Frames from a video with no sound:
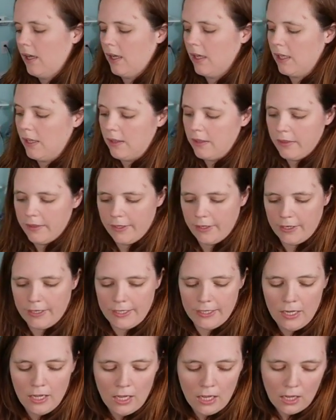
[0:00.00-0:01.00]
In
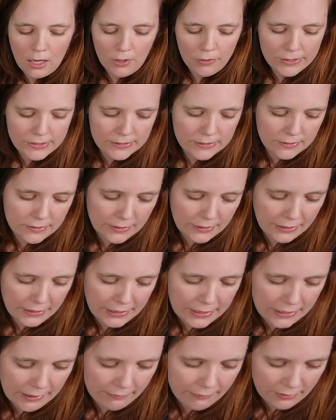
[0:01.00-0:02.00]
theory. Always in
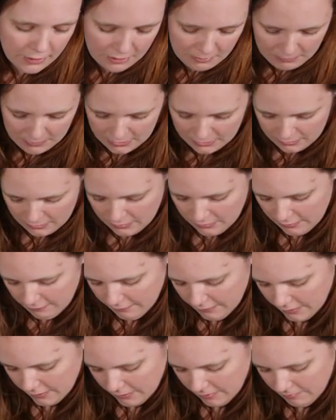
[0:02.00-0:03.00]
theory, never commit to
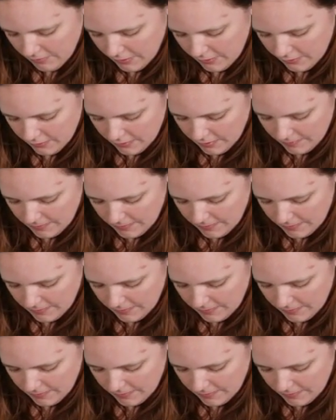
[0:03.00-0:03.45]
everything being the same